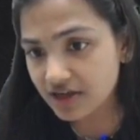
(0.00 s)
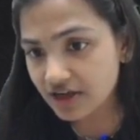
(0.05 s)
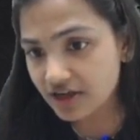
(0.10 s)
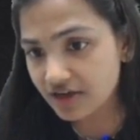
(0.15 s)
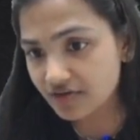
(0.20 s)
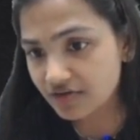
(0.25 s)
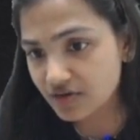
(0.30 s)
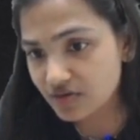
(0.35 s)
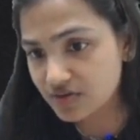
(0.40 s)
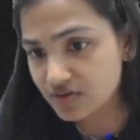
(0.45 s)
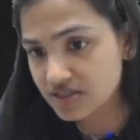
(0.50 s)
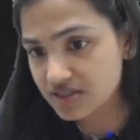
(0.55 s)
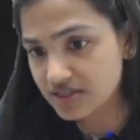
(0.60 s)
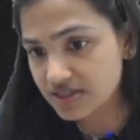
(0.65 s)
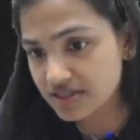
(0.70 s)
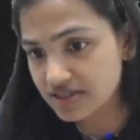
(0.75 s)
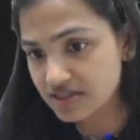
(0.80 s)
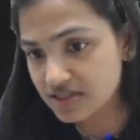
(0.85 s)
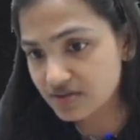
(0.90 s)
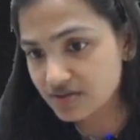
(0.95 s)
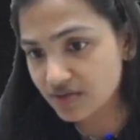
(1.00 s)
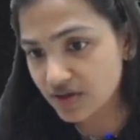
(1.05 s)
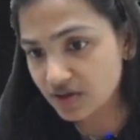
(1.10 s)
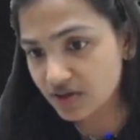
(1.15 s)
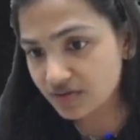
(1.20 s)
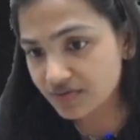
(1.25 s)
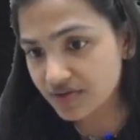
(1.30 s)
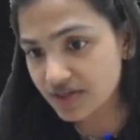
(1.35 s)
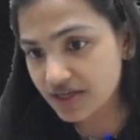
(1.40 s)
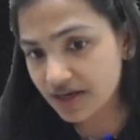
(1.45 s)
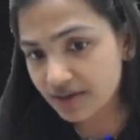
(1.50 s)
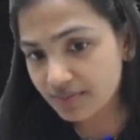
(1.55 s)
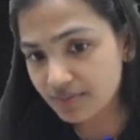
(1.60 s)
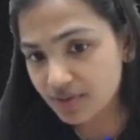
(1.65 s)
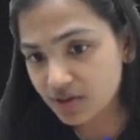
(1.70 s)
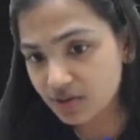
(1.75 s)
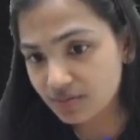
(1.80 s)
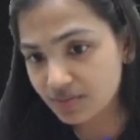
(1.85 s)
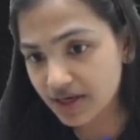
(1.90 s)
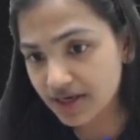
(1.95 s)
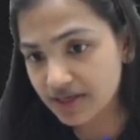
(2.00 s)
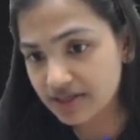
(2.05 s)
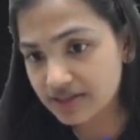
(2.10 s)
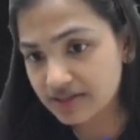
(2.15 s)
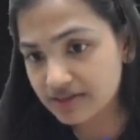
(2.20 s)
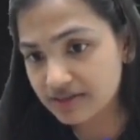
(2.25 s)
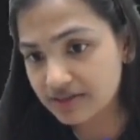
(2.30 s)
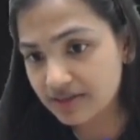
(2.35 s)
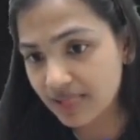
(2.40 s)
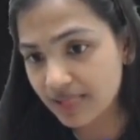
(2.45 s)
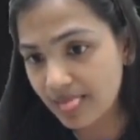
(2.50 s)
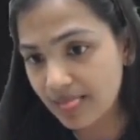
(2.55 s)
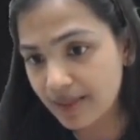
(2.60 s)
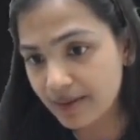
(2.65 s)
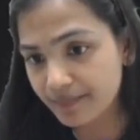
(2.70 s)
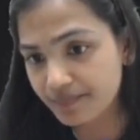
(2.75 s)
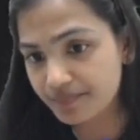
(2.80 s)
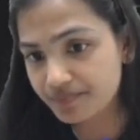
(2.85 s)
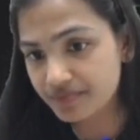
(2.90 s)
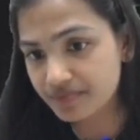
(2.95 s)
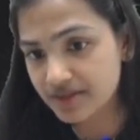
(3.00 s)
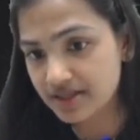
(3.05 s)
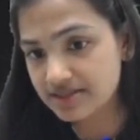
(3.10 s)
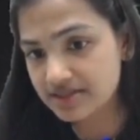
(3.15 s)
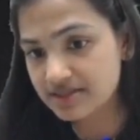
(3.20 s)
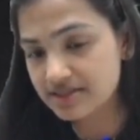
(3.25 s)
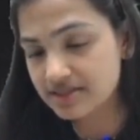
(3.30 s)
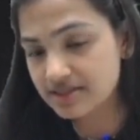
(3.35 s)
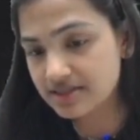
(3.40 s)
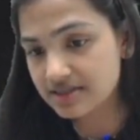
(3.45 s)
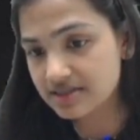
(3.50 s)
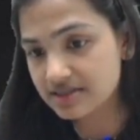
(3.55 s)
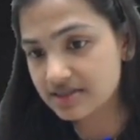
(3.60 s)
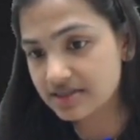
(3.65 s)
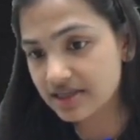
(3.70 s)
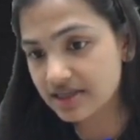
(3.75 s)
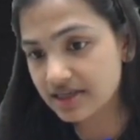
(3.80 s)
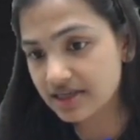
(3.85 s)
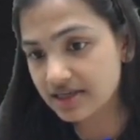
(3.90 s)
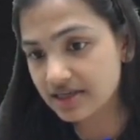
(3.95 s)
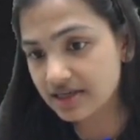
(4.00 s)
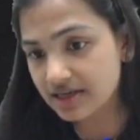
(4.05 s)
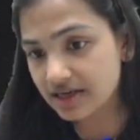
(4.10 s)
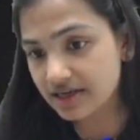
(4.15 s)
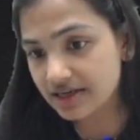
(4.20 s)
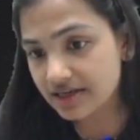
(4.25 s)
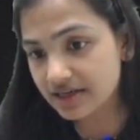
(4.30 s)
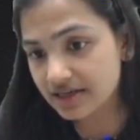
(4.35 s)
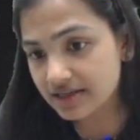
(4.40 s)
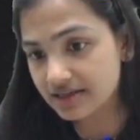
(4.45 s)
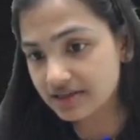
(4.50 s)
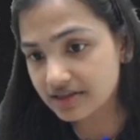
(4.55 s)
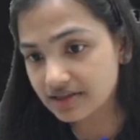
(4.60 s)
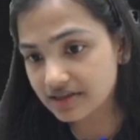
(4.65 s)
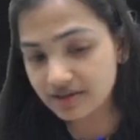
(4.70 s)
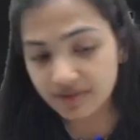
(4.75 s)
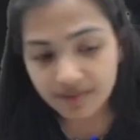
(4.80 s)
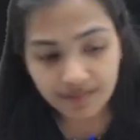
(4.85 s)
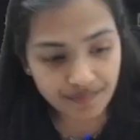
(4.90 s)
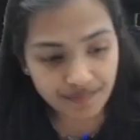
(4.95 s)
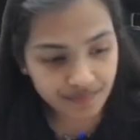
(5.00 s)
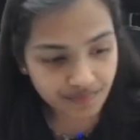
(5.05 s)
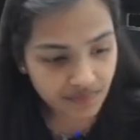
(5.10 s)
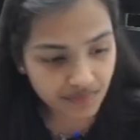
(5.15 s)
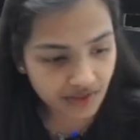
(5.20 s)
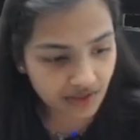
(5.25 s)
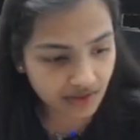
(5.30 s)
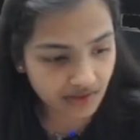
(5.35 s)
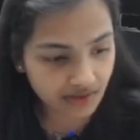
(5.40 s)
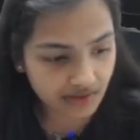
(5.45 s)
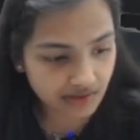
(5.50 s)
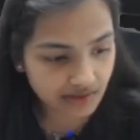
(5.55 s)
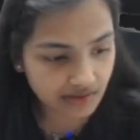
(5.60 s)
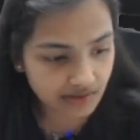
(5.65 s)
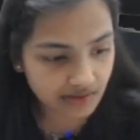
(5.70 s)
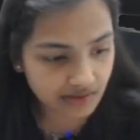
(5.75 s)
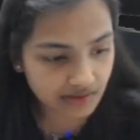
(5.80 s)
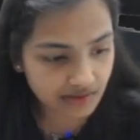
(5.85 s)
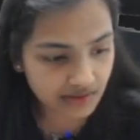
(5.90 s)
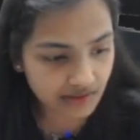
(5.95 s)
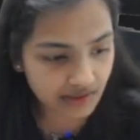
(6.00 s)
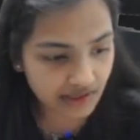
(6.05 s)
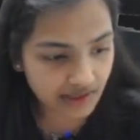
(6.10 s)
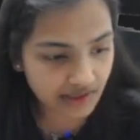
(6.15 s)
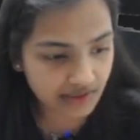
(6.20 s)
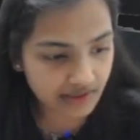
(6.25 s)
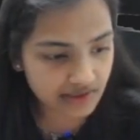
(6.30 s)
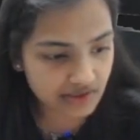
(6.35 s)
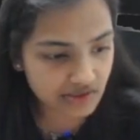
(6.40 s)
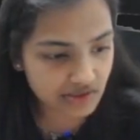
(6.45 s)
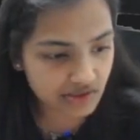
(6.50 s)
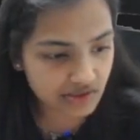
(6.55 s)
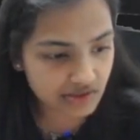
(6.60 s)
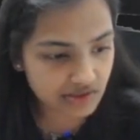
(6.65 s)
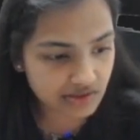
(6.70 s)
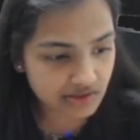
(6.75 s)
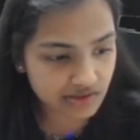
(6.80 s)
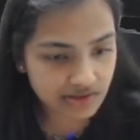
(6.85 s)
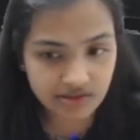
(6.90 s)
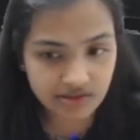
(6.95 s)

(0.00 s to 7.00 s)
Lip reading: If you would see, this is one of the hybrid orbital, this is the another, I just